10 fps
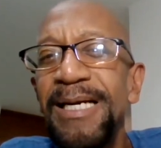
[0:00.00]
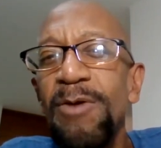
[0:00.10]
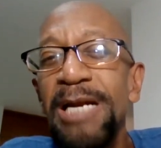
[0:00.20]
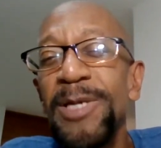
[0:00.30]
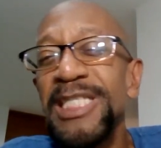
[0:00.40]

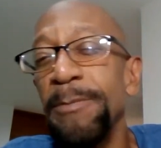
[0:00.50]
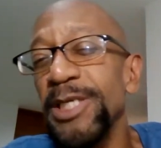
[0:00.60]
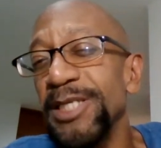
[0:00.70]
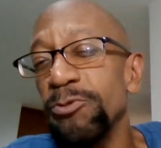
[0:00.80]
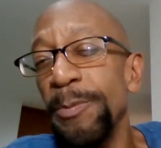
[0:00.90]
Right, my stomach
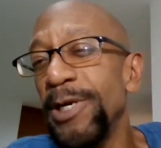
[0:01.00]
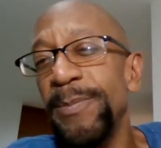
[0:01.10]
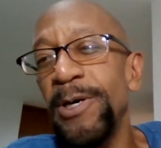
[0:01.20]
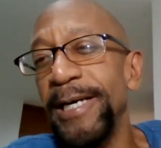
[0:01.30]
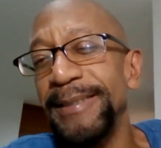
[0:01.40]
is just ripping
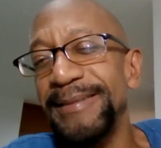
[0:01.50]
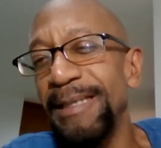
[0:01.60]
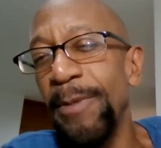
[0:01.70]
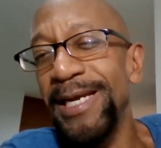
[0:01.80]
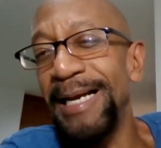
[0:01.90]
apart.
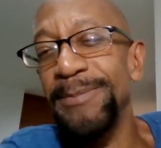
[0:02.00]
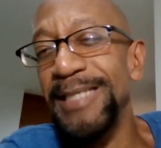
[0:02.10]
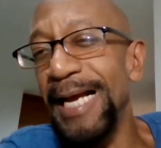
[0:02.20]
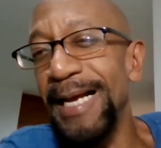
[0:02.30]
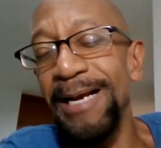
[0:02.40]
I mean, I
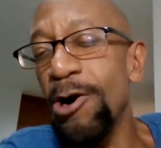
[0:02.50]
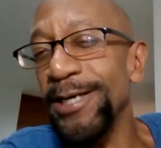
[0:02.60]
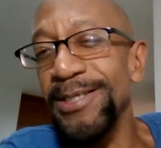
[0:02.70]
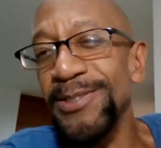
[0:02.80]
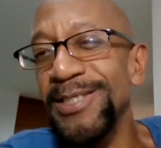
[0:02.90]

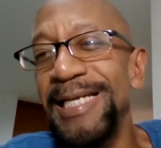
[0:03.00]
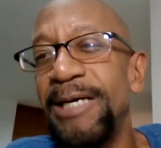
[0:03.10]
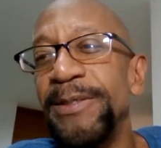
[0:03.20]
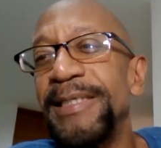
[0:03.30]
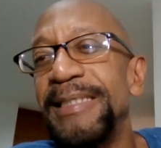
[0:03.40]
hard to sit
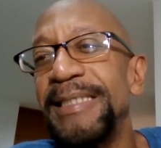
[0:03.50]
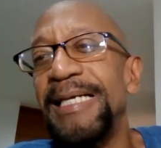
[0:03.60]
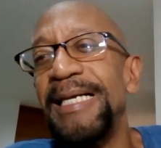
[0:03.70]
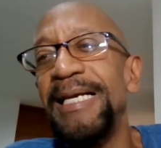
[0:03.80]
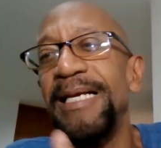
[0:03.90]
down.
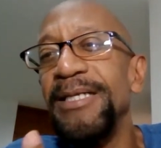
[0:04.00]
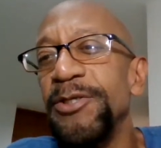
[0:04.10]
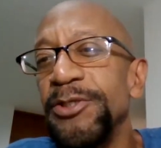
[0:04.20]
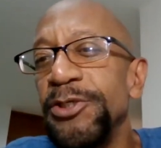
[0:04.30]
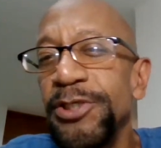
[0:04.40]

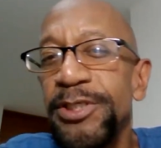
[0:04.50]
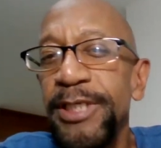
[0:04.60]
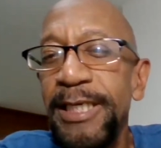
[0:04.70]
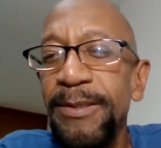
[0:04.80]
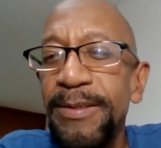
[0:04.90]
Ginger
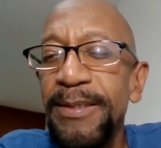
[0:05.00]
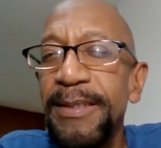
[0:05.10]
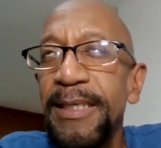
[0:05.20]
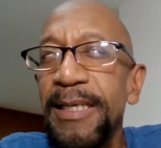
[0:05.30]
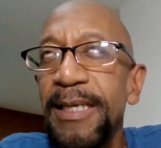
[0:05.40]
tea,
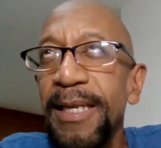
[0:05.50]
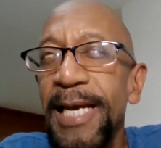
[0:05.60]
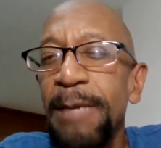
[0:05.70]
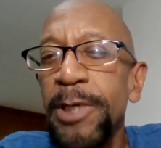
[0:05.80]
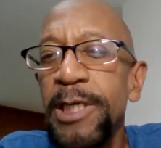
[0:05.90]

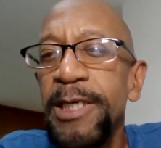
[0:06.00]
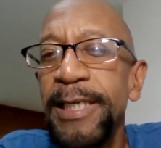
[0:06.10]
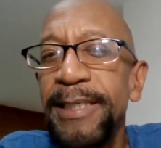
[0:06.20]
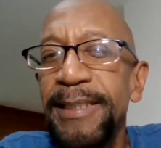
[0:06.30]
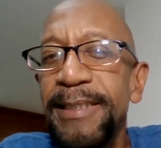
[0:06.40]
lime, and
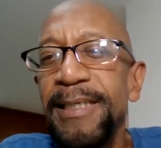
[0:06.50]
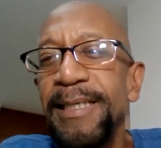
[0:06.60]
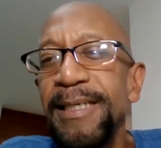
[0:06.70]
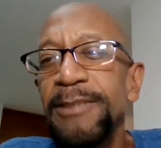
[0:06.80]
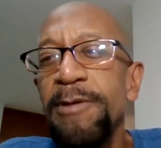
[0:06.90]
honey.
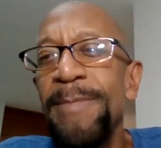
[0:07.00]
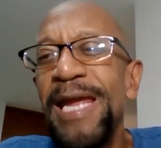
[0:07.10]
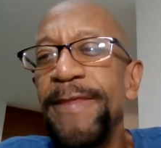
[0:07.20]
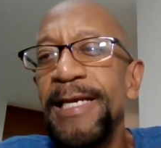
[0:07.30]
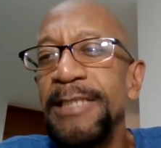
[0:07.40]
That's my
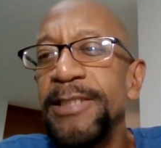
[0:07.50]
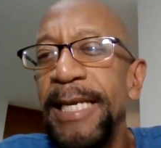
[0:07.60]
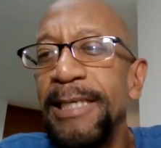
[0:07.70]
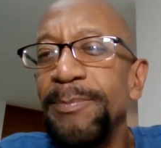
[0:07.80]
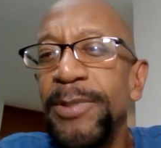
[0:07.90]
main thing I take.